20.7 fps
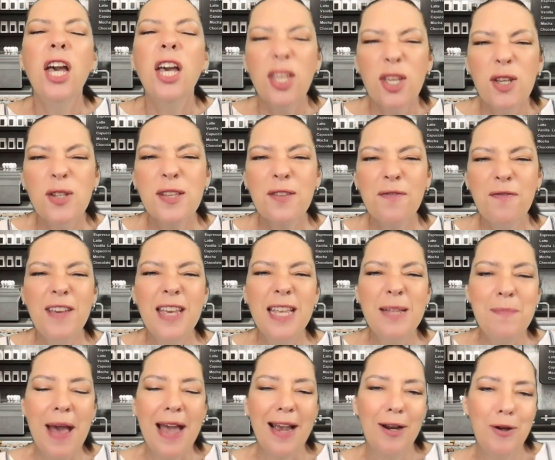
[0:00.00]
Use a
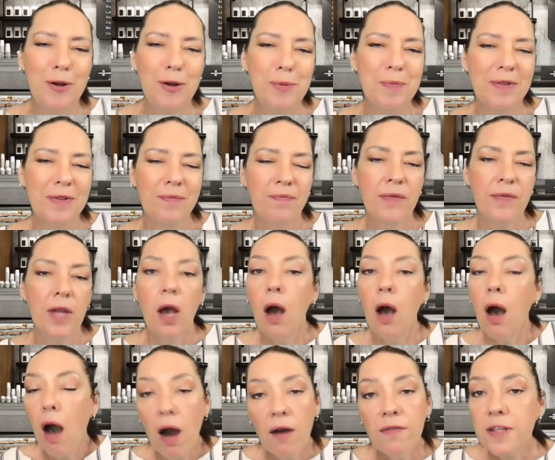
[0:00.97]
feedback loop.
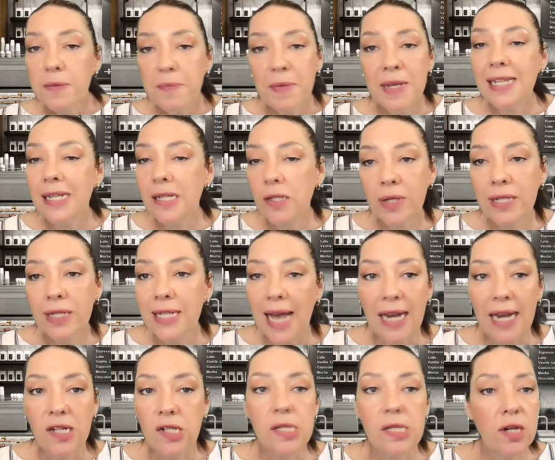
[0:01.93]
After meetings or
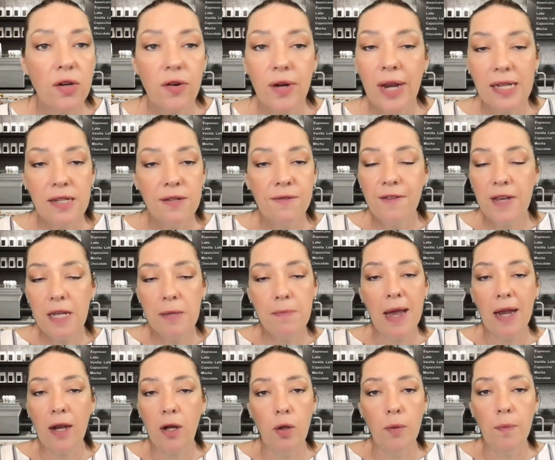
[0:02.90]
interactions, create a
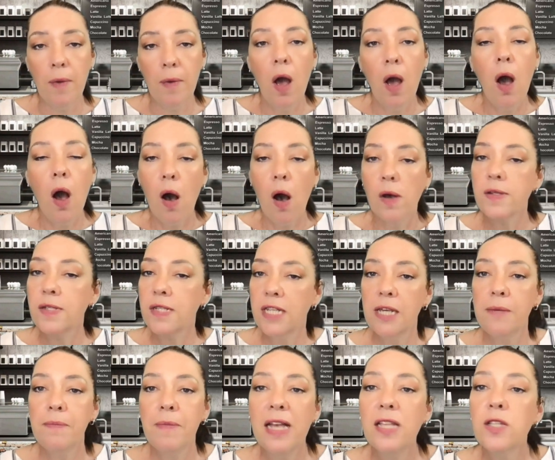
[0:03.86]
feedback loop. Ask
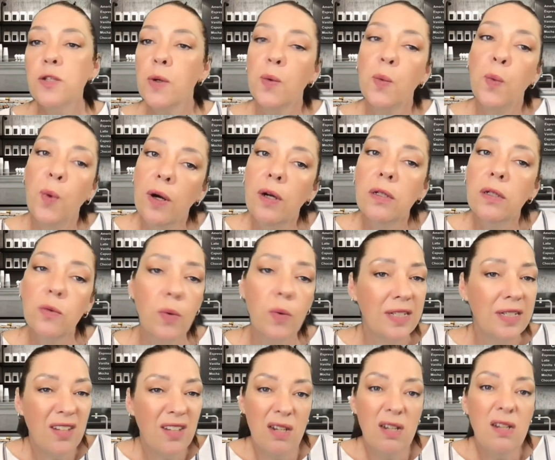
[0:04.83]
teammates what worked,
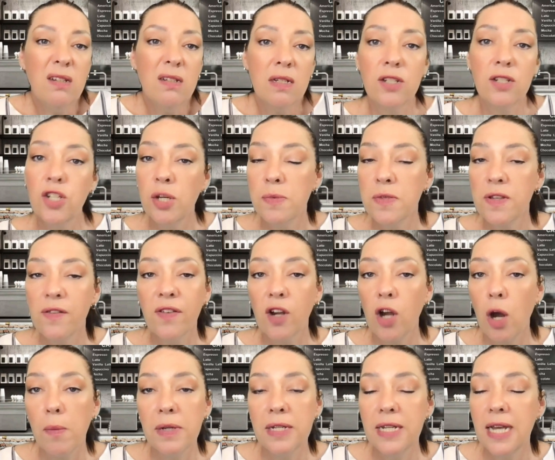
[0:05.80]
what didn't in terms of
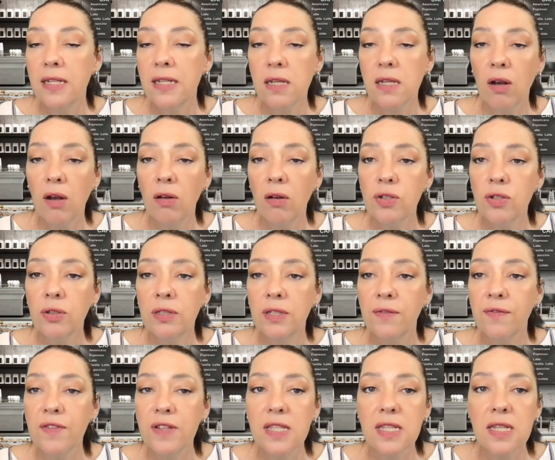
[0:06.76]
accommodating cultural
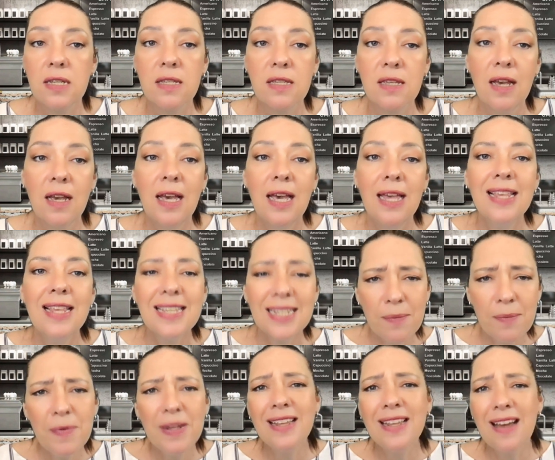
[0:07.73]
differences. This
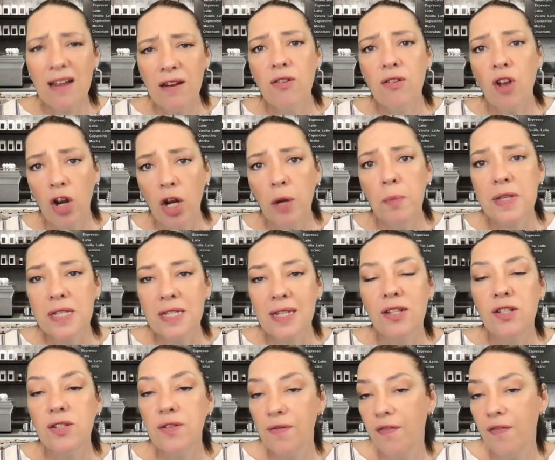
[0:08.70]
can be done
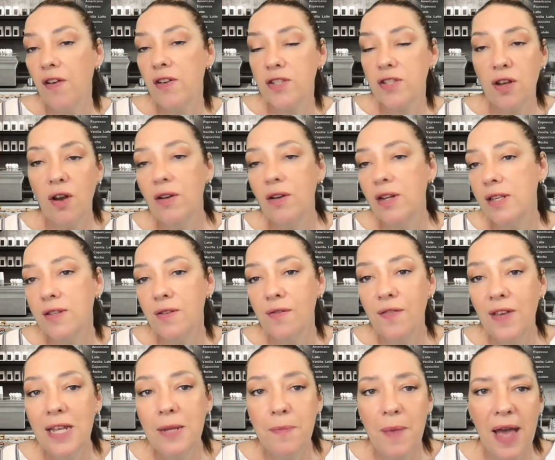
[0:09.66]
anonymously to foster honest
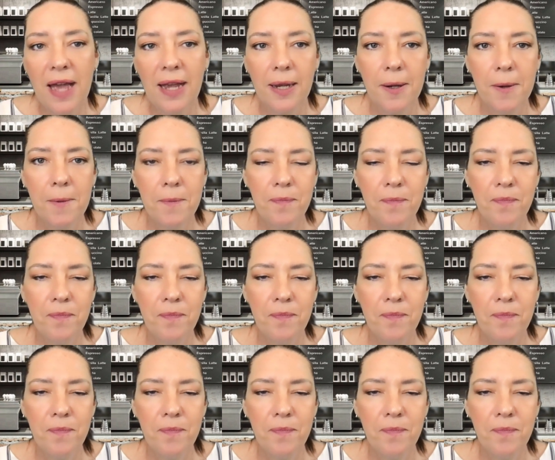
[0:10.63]
feedback.